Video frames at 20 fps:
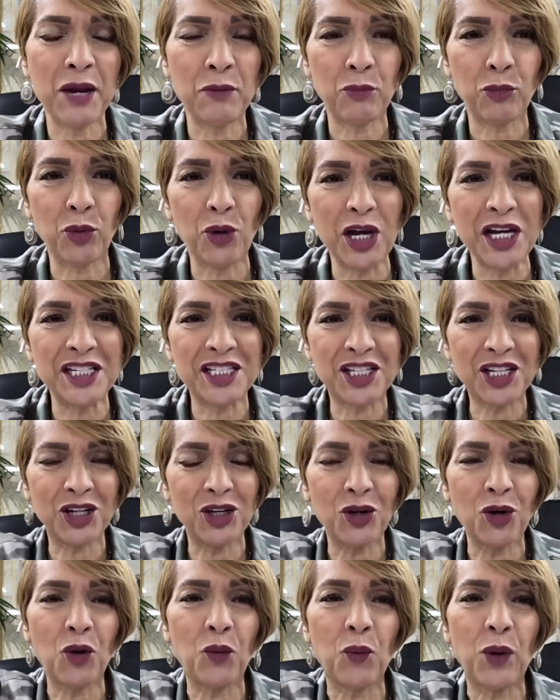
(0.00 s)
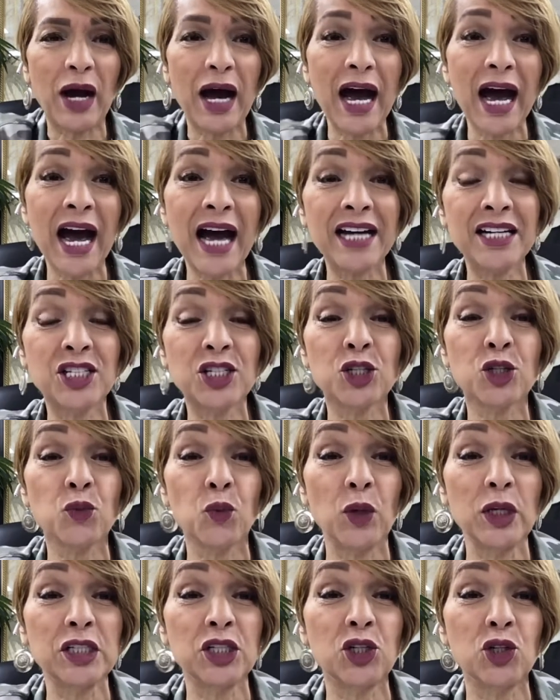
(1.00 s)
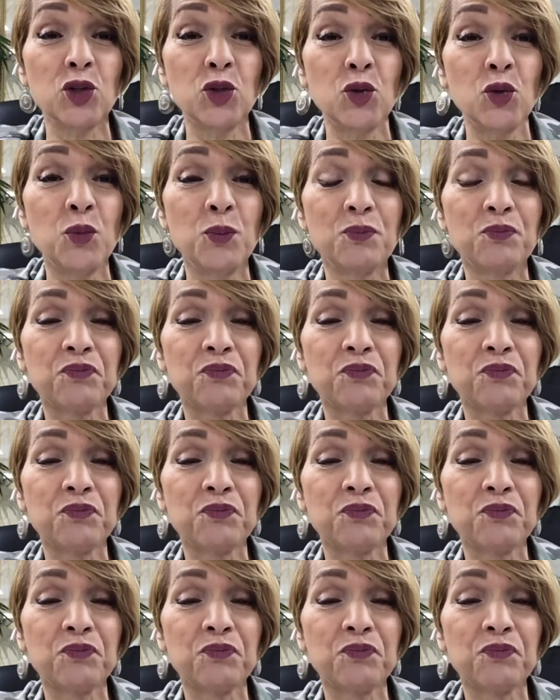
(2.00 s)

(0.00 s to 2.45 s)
Praise the Lord. Well, I just want to